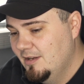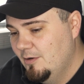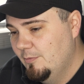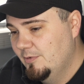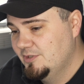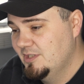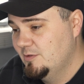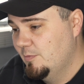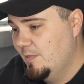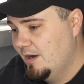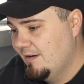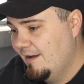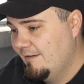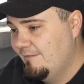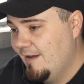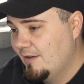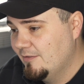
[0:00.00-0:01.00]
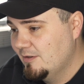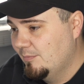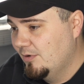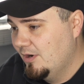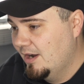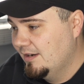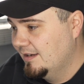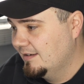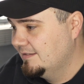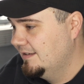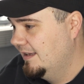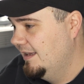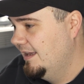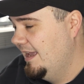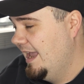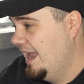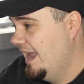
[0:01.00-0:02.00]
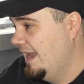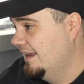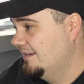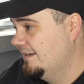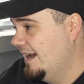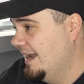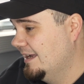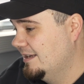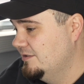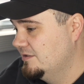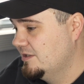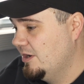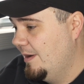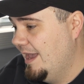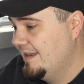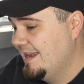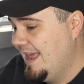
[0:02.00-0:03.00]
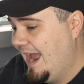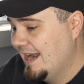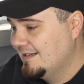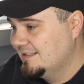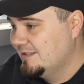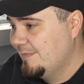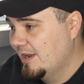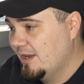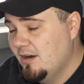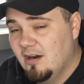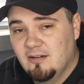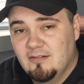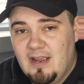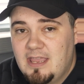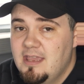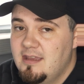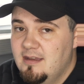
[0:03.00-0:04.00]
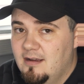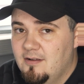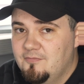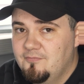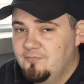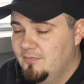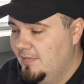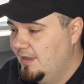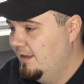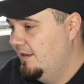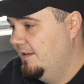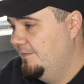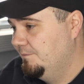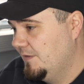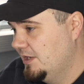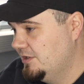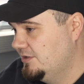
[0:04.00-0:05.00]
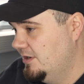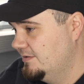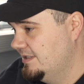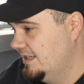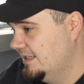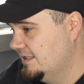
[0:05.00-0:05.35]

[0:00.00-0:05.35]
which is where I found the product. And I can just go ahead and add it to my cart right here. It shows that